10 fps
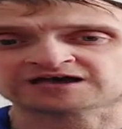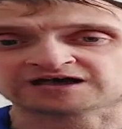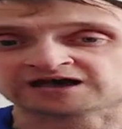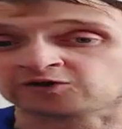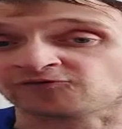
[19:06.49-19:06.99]
I
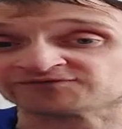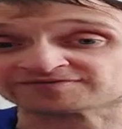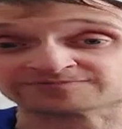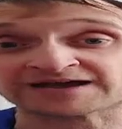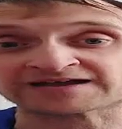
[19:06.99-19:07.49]
don't think it's a
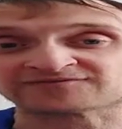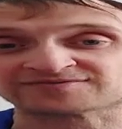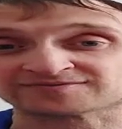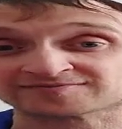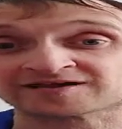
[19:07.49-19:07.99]
bag. If it's a
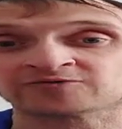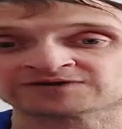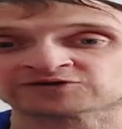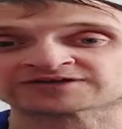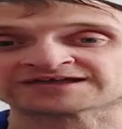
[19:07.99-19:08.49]
sound lad,
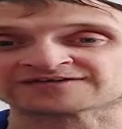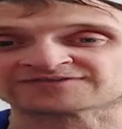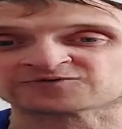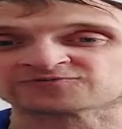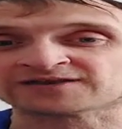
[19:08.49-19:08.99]
okay, he had that
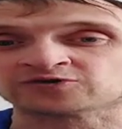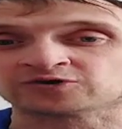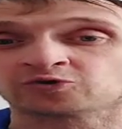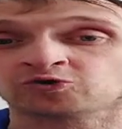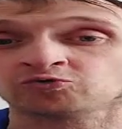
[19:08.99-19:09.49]
rant at
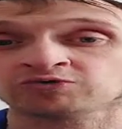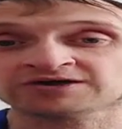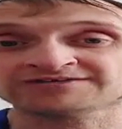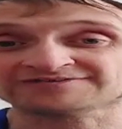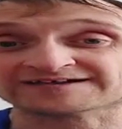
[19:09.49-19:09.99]
Hull
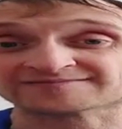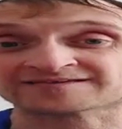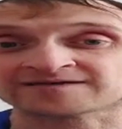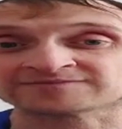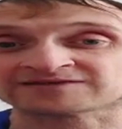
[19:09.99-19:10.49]
that time
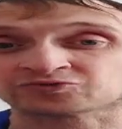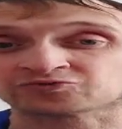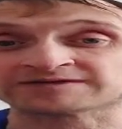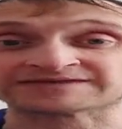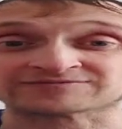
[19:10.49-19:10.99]
against us where he
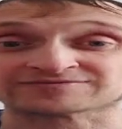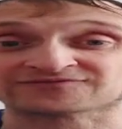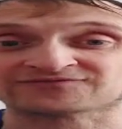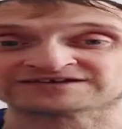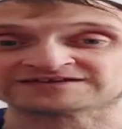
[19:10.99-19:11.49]
gave us the
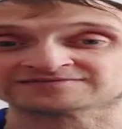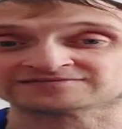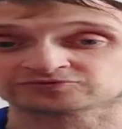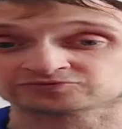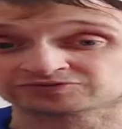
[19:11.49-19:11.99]
fees
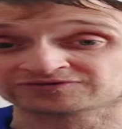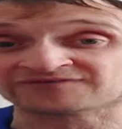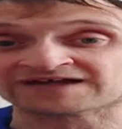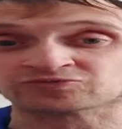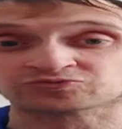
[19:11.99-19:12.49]
to the
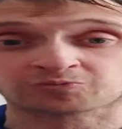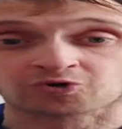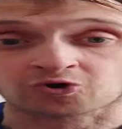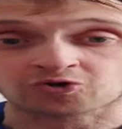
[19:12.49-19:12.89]
fans, but